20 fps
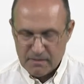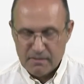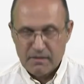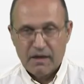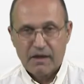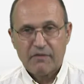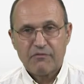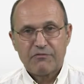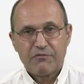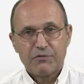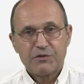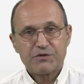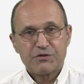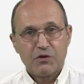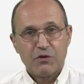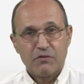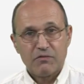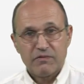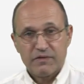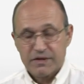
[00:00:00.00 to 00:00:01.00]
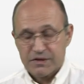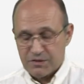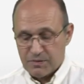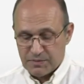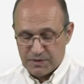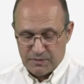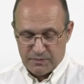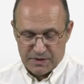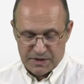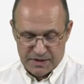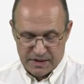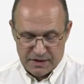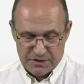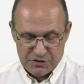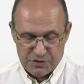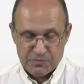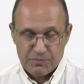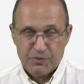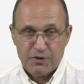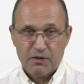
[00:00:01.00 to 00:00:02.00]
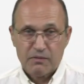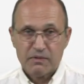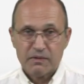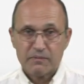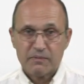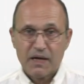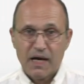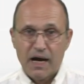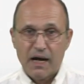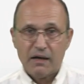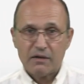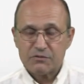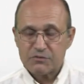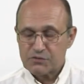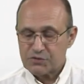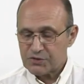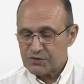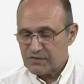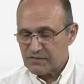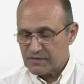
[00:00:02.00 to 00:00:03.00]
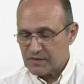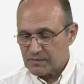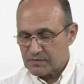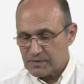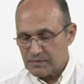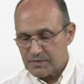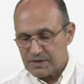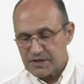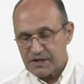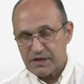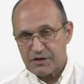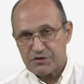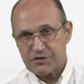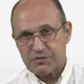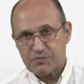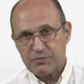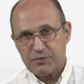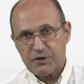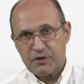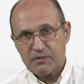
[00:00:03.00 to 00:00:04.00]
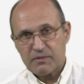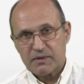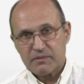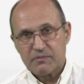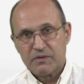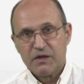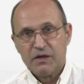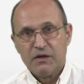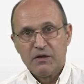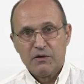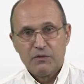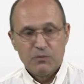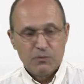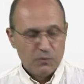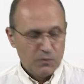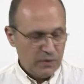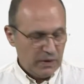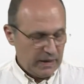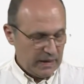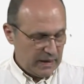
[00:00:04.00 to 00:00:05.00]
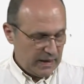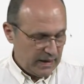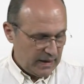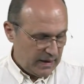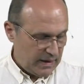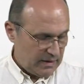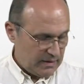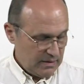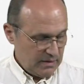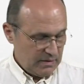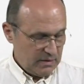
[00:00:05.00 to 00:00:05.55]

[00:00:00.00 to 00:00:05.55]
if we solve this optimization problem. How to solve the optimization problem? We need